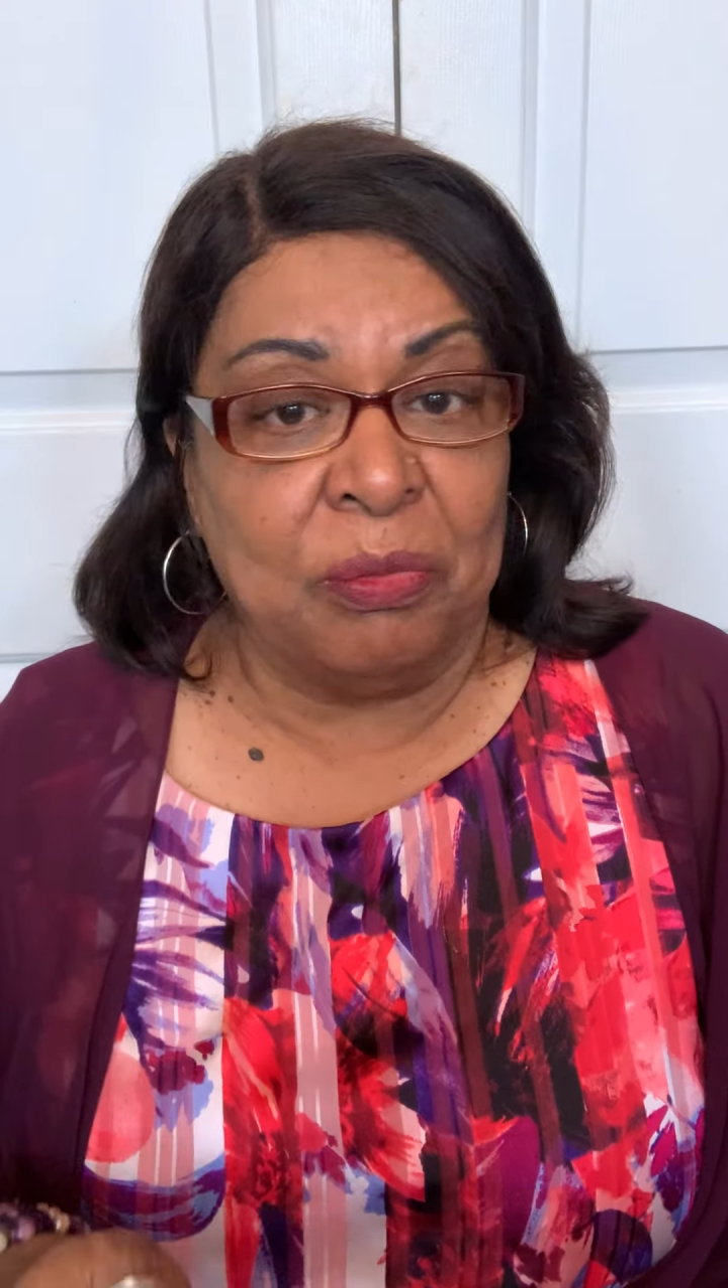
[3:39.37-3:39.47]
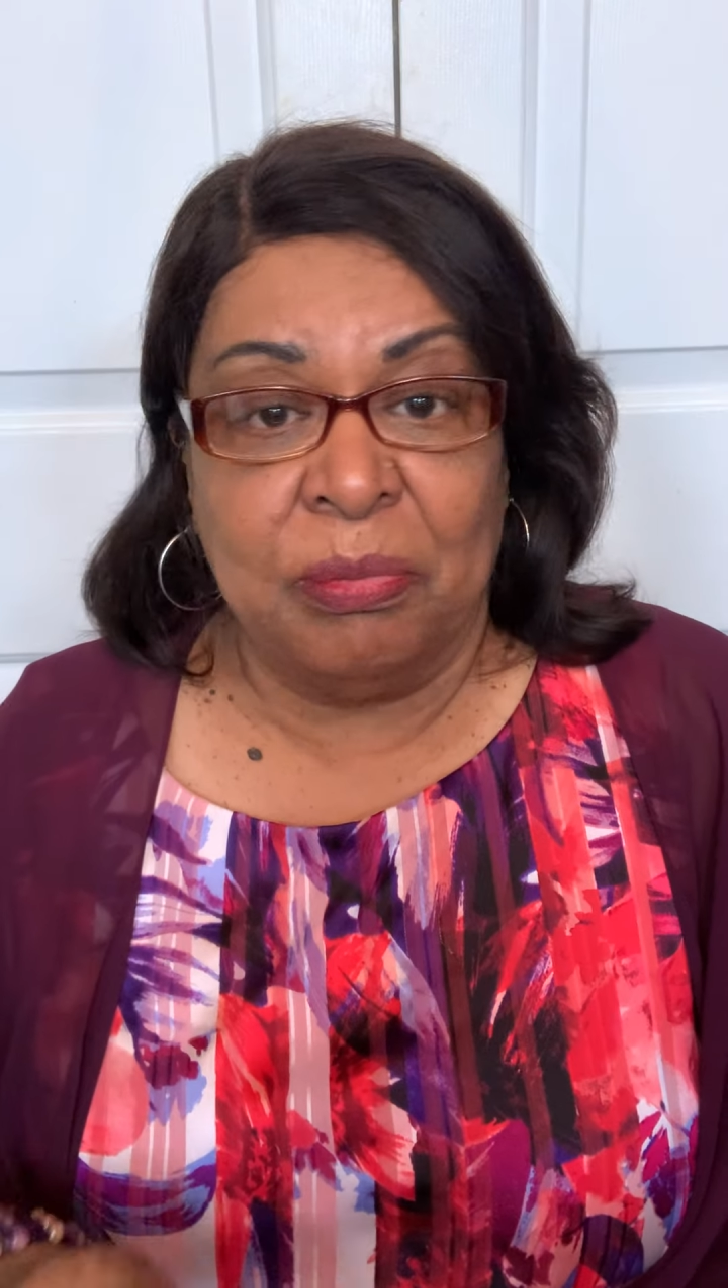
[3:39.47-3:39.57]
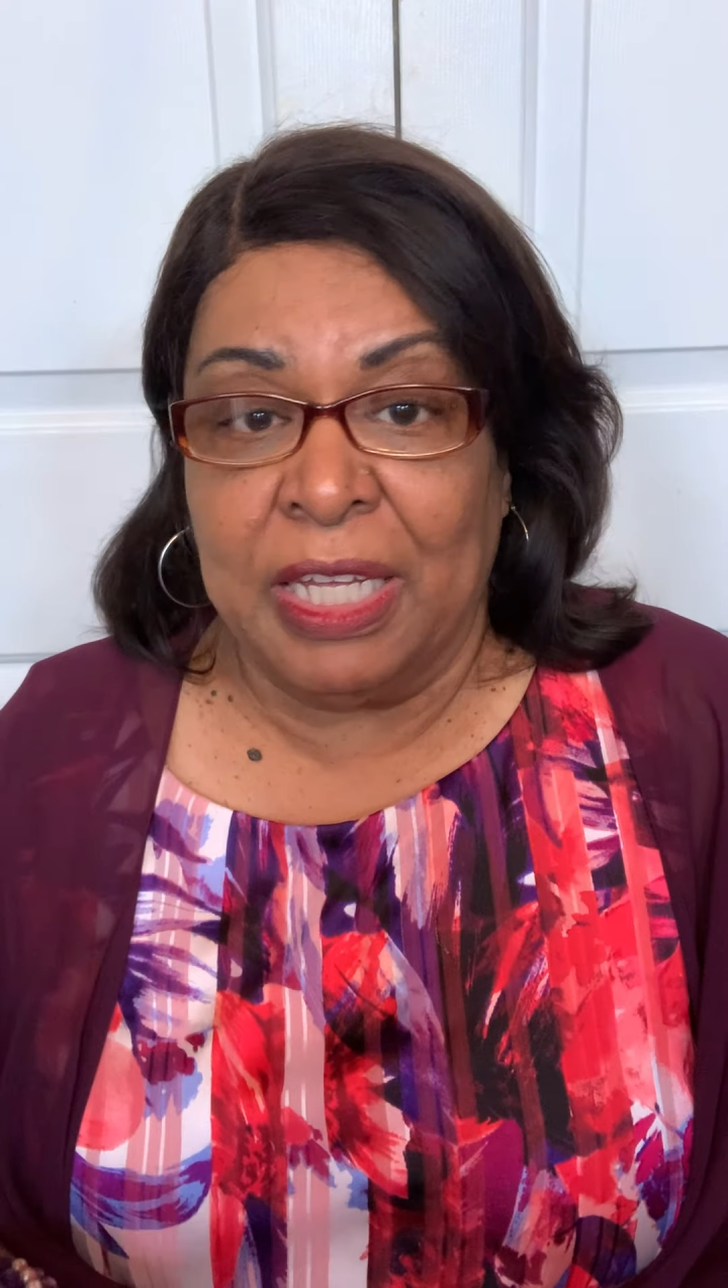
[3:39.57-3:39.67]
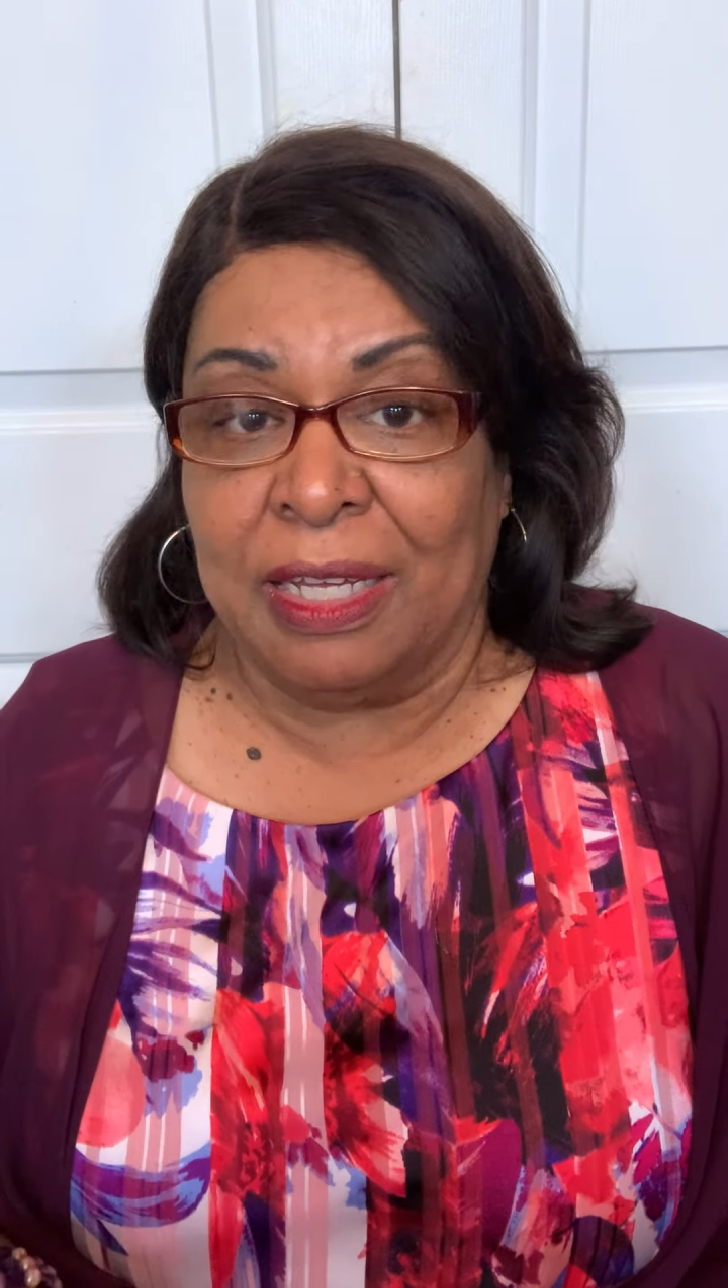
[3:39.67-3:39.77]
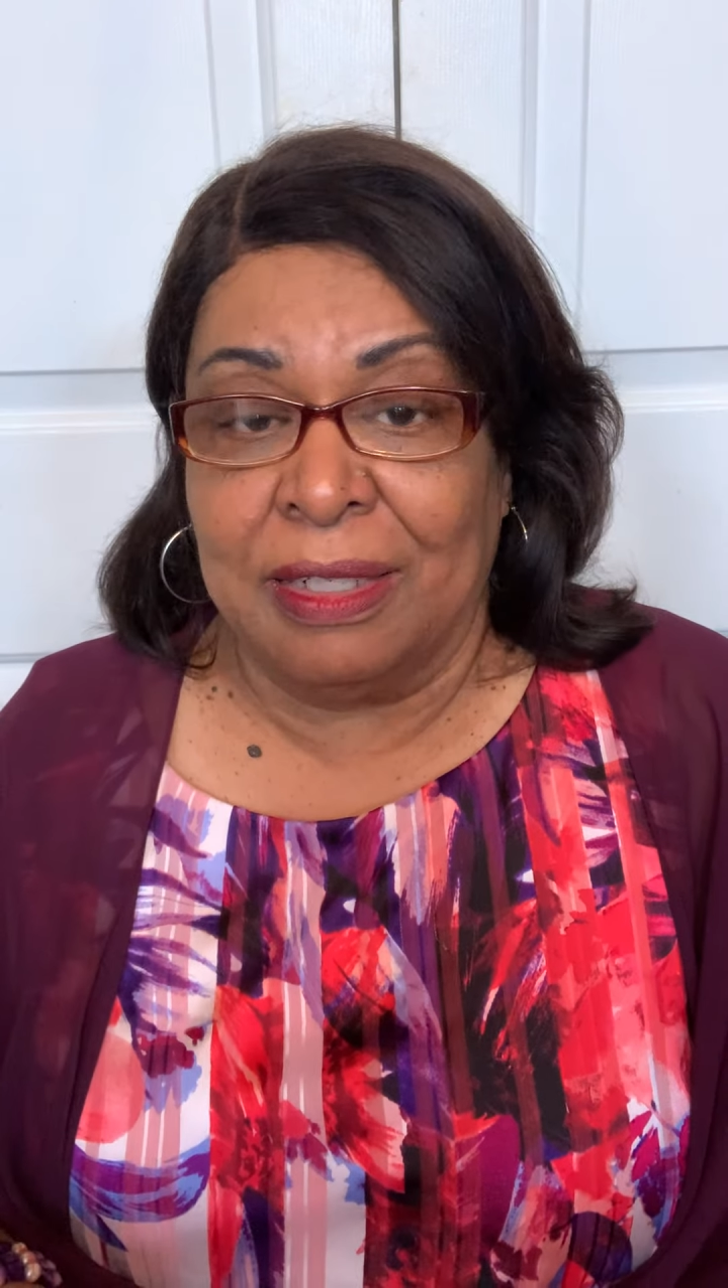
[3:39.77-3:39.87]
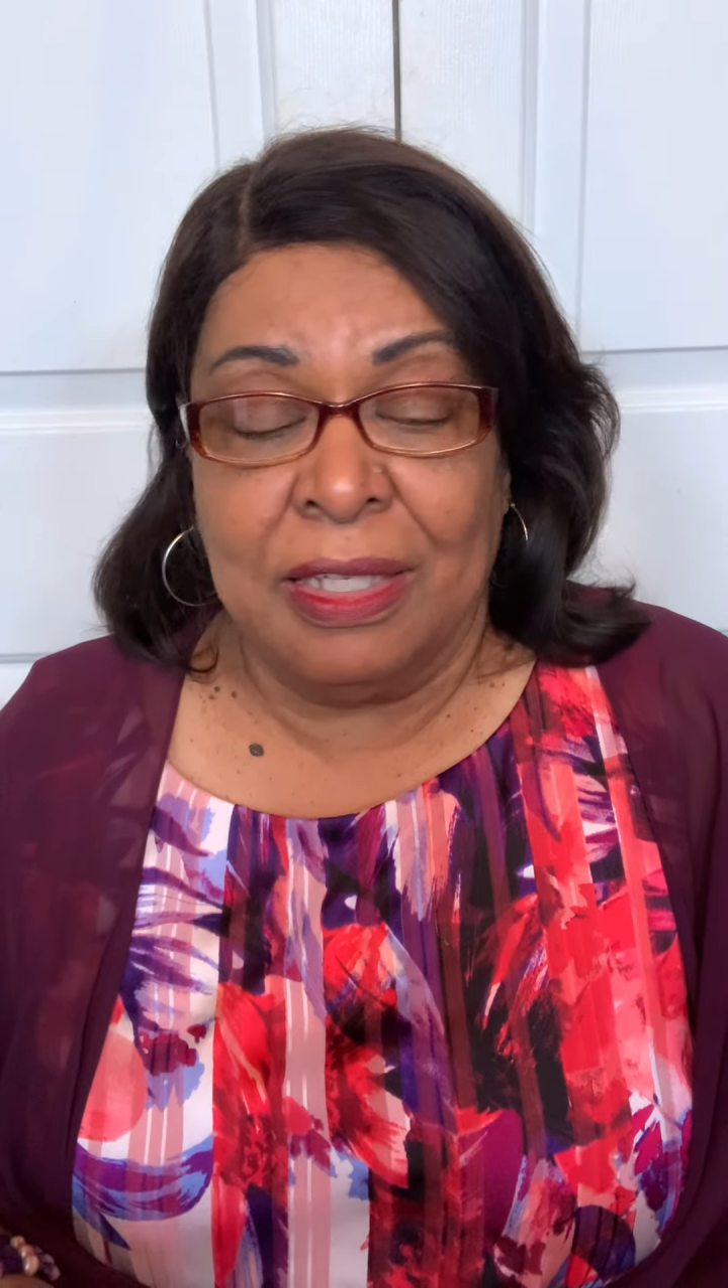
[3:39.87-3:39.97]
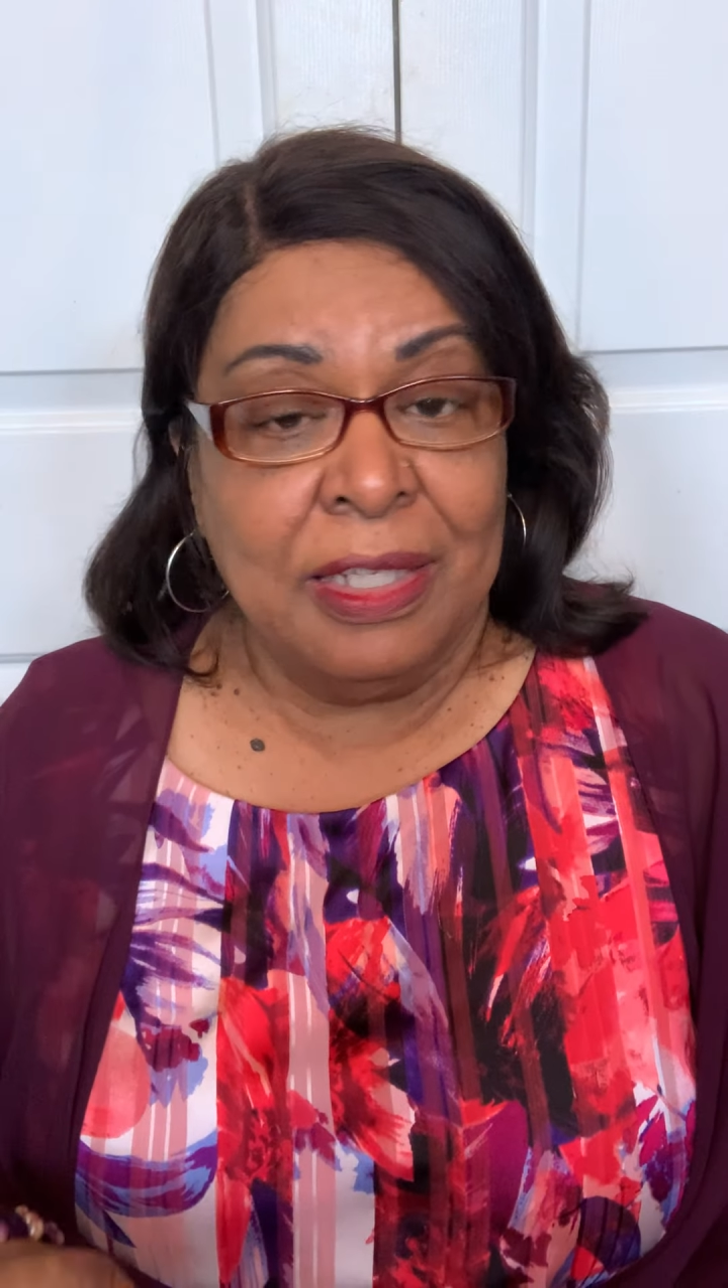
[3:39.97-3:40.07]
man,